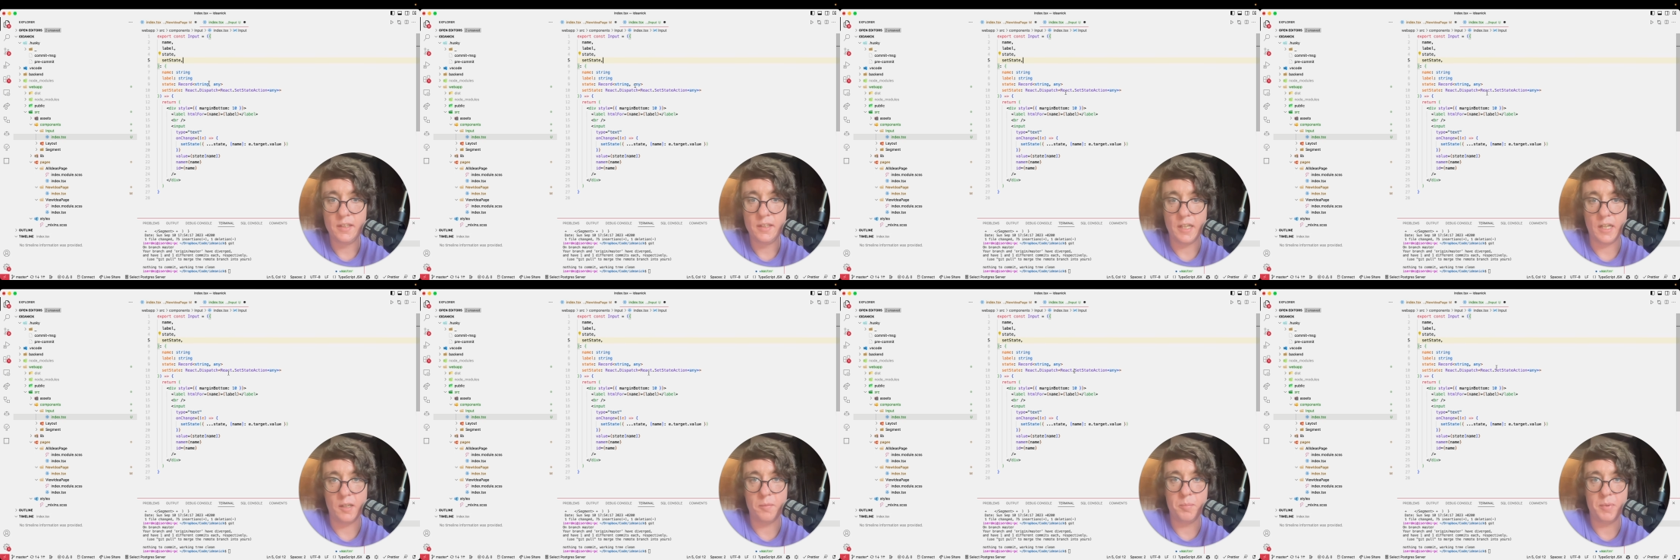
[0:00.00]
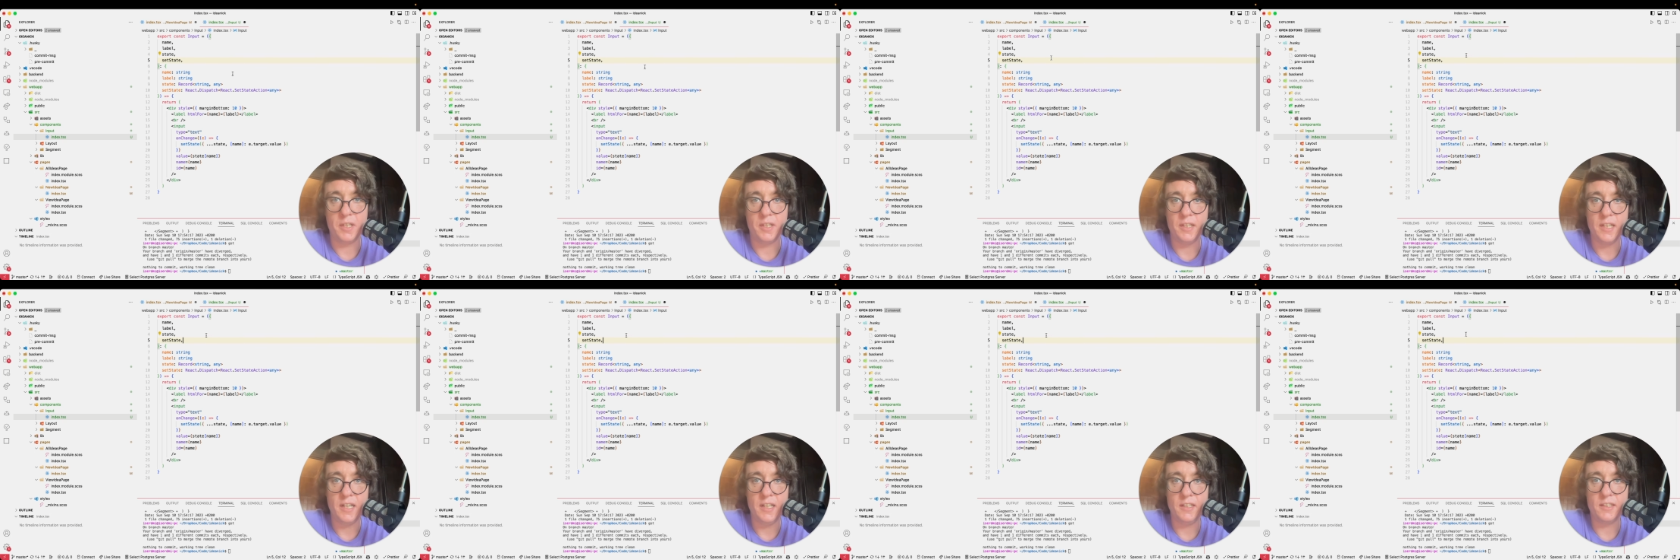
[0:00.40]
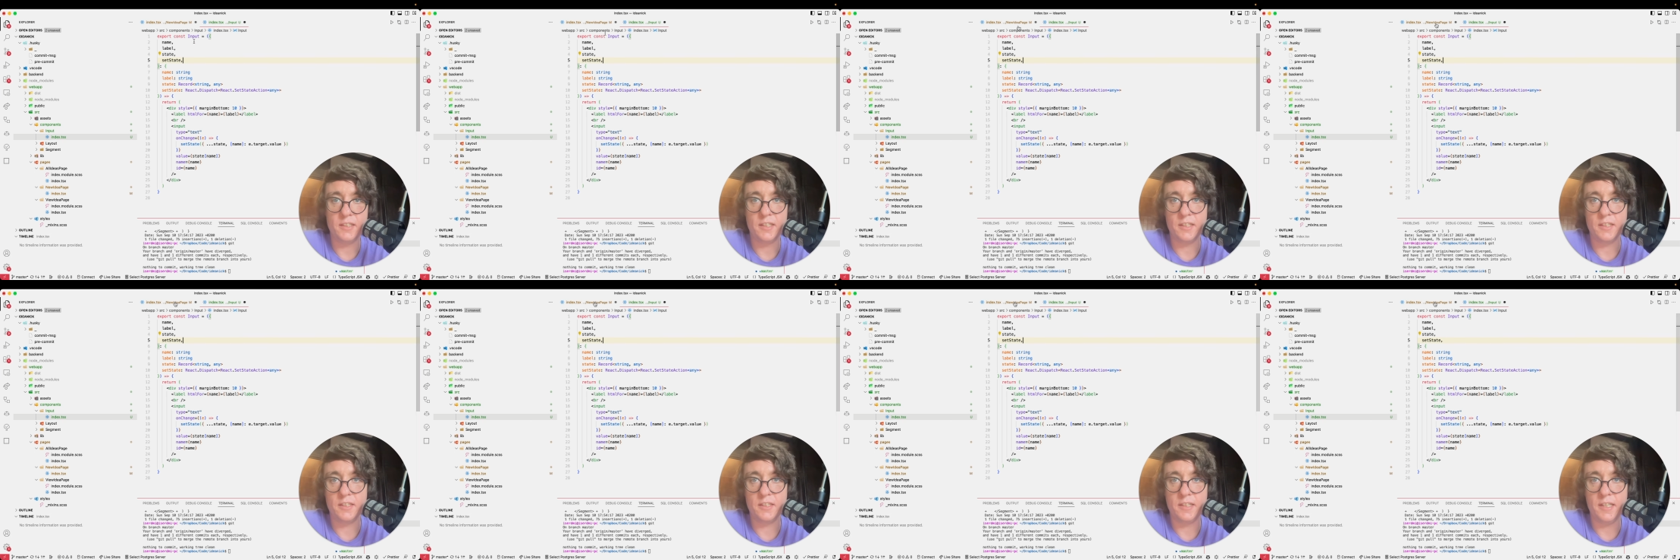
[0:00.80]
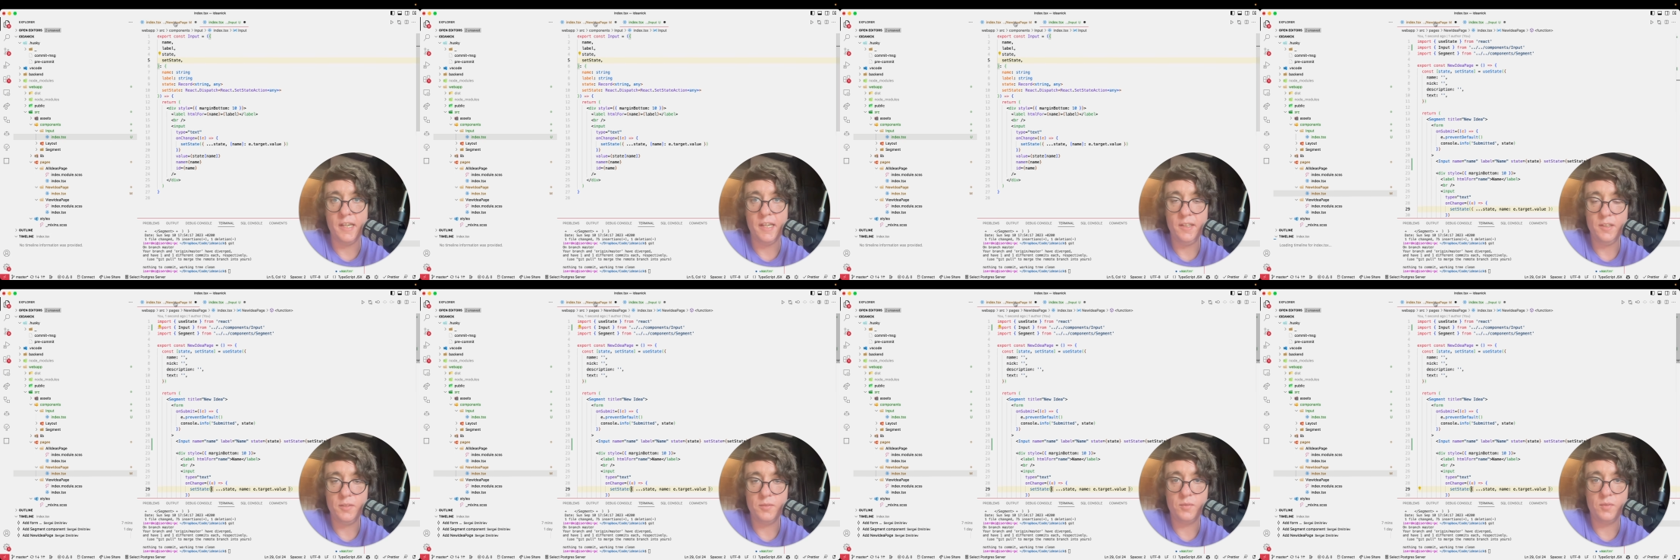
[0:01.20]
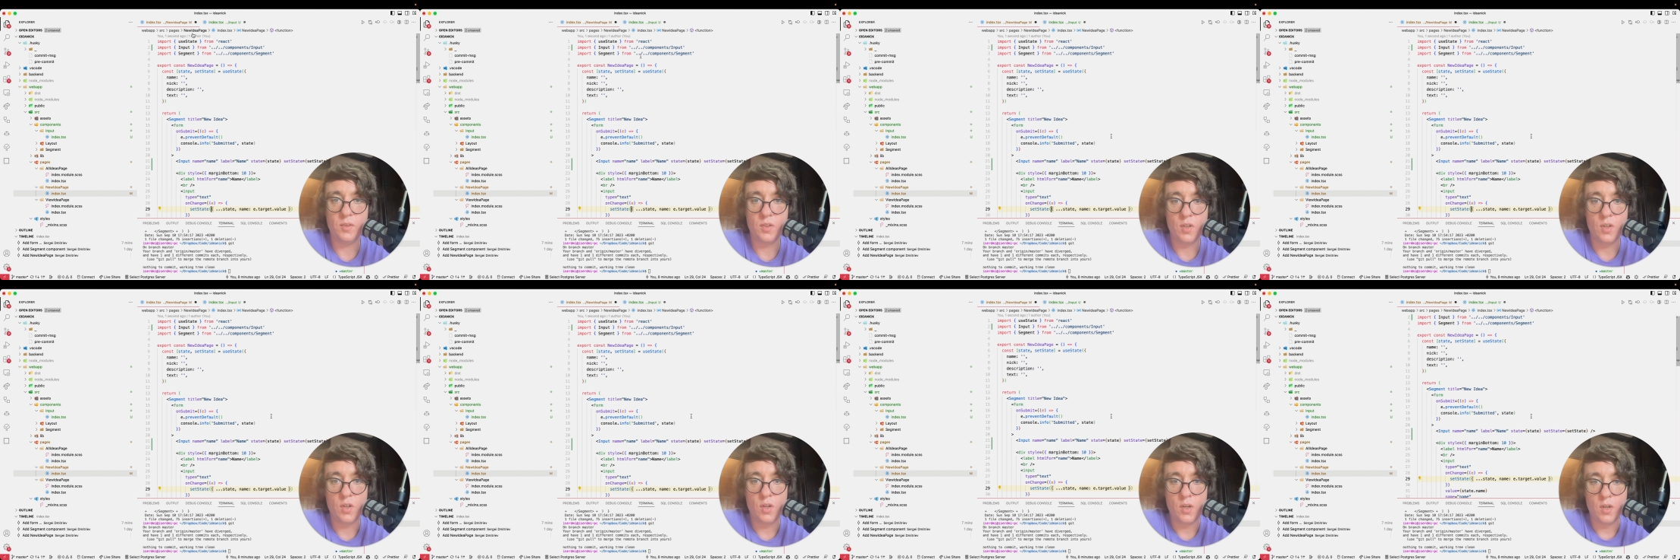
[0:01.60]
Good.
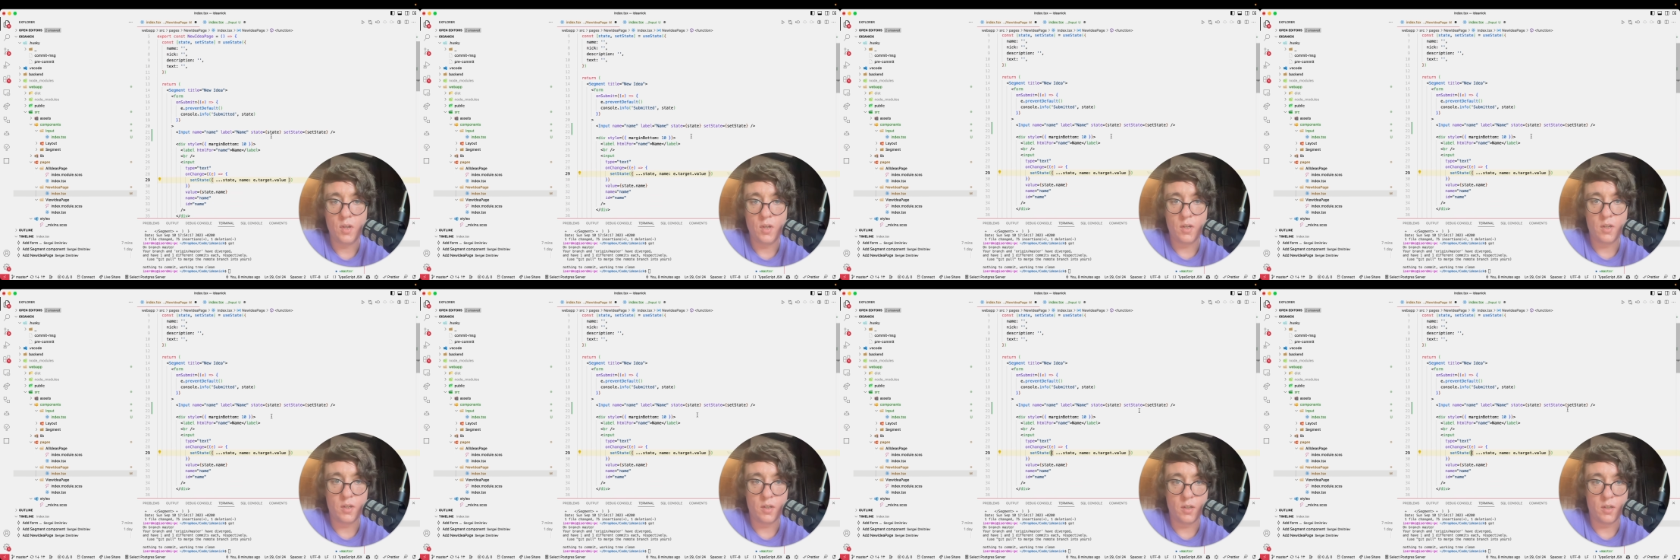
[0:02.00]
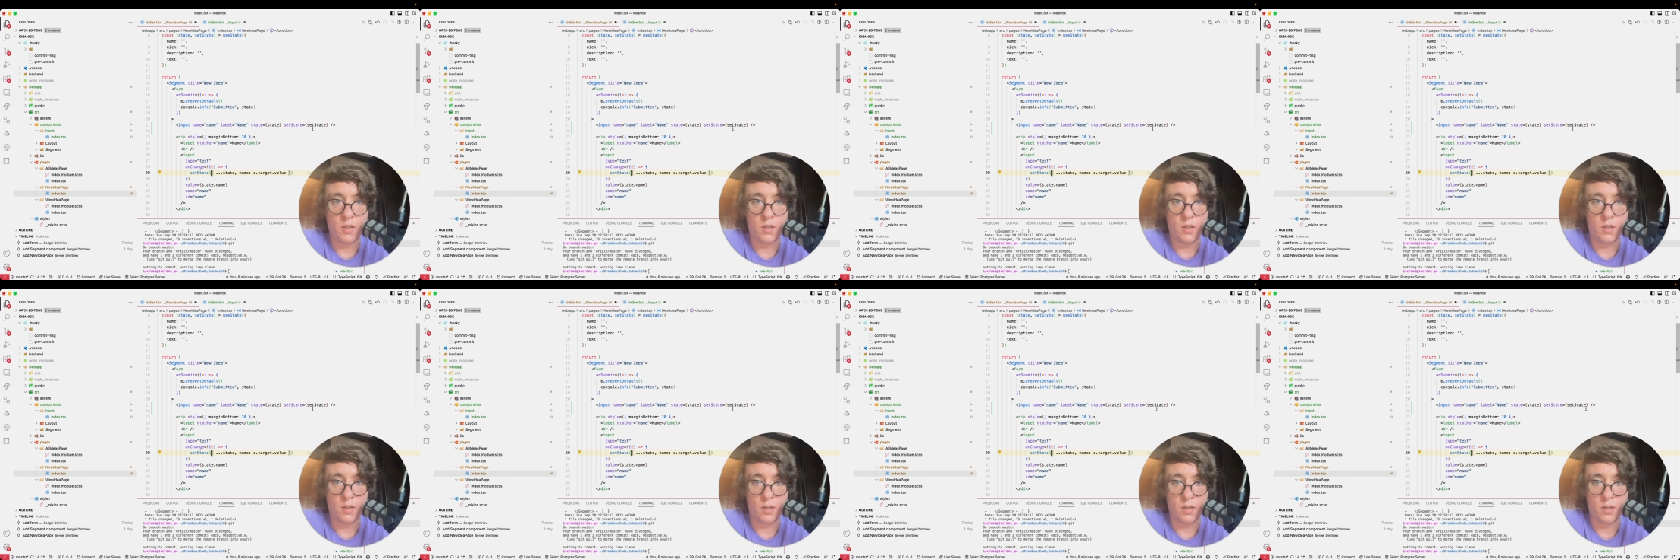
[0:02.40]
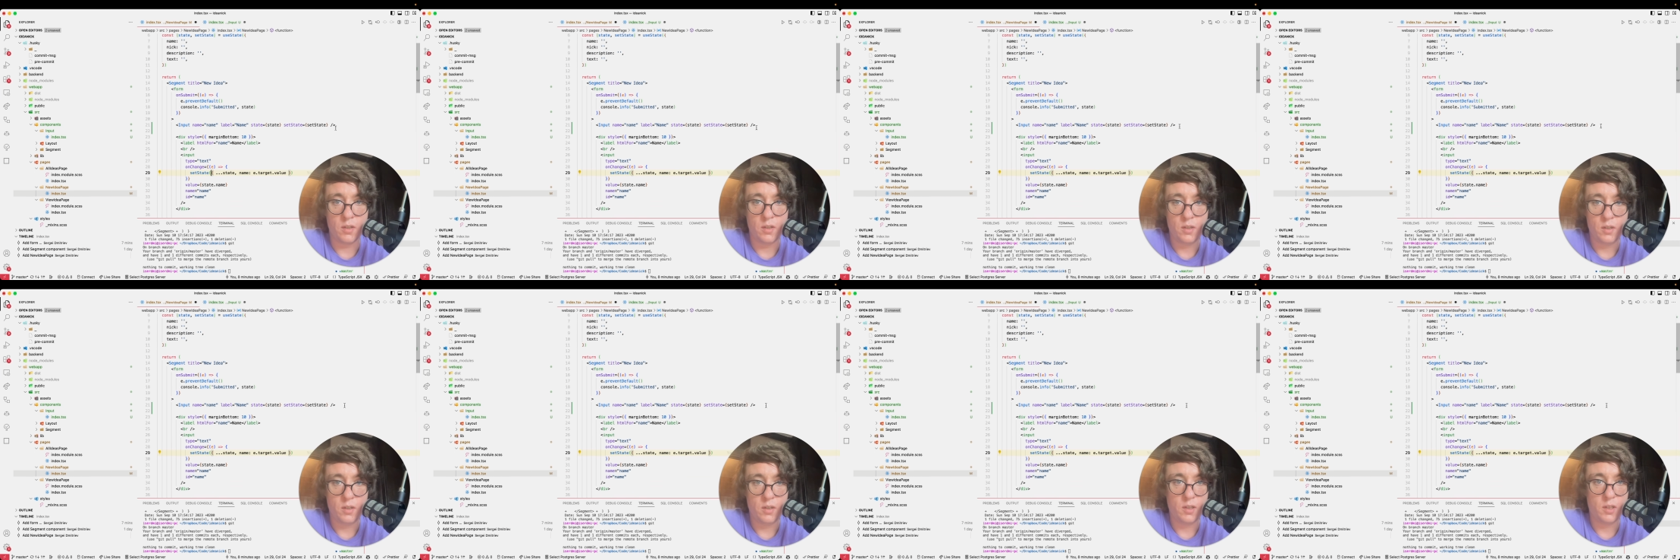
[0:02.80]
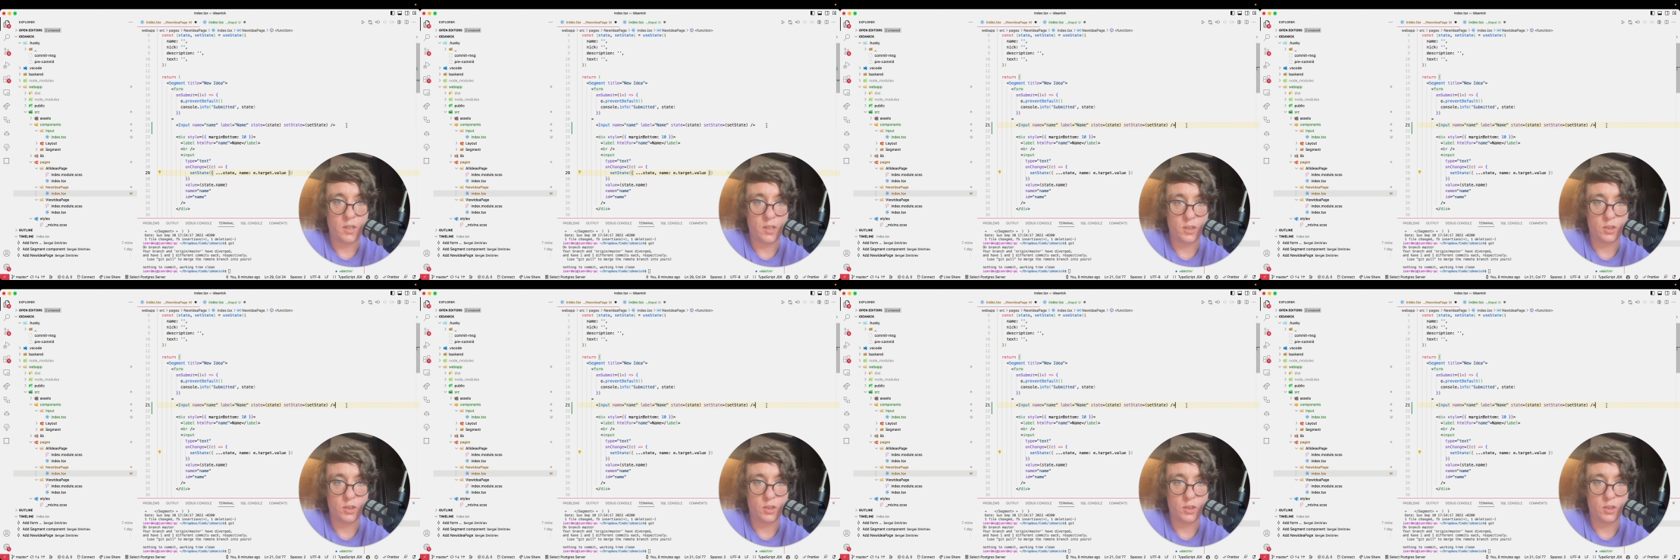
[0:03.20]
Okay, past set state.